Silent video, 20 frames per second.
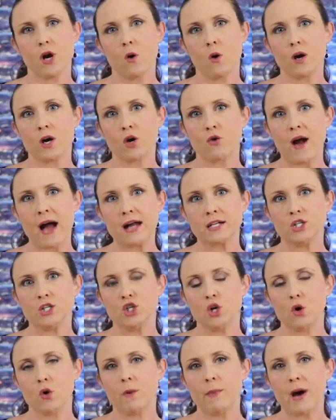Noah cracked a
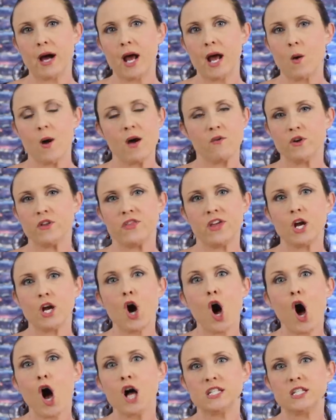joke about how everything
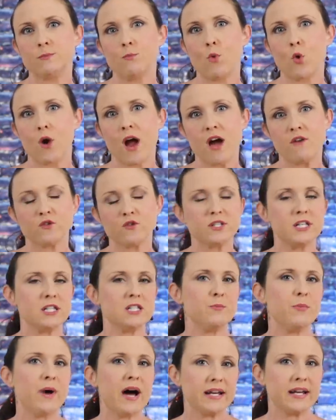costs more ever
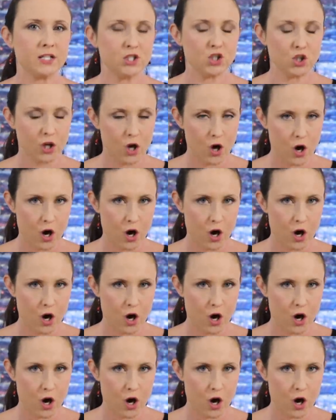since Biden took